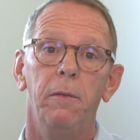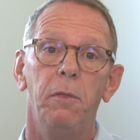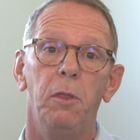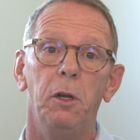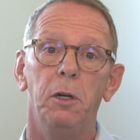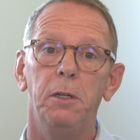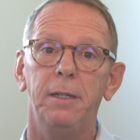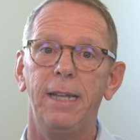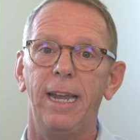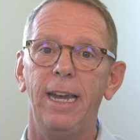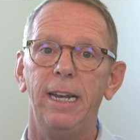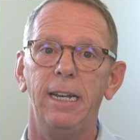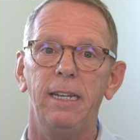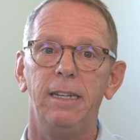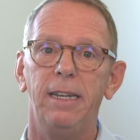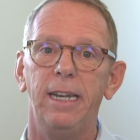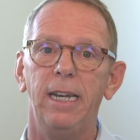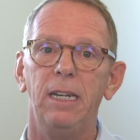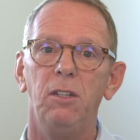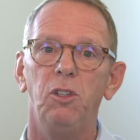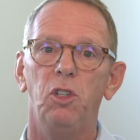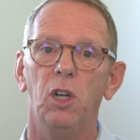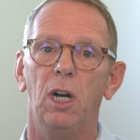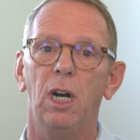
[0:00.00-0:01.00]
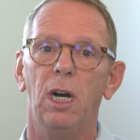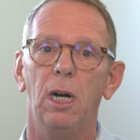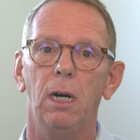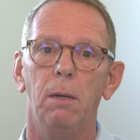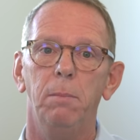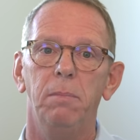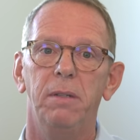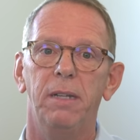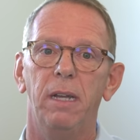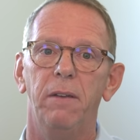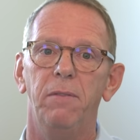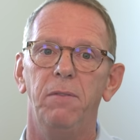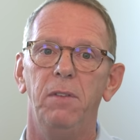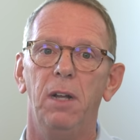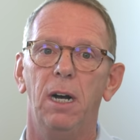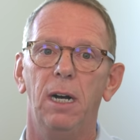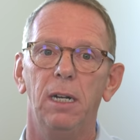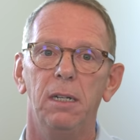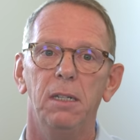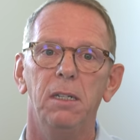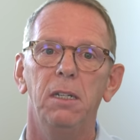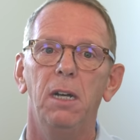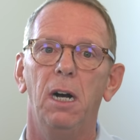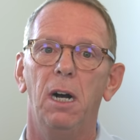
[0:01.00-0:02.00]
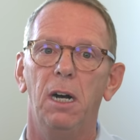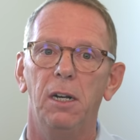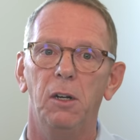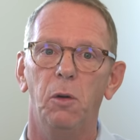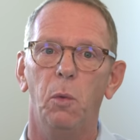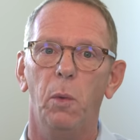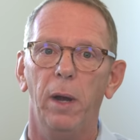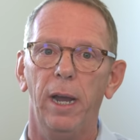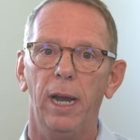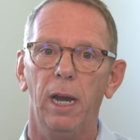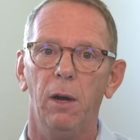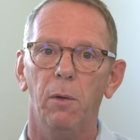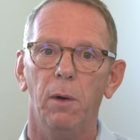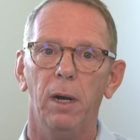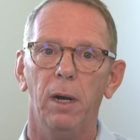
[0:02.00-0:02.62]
Their day to day jobs have not gone away,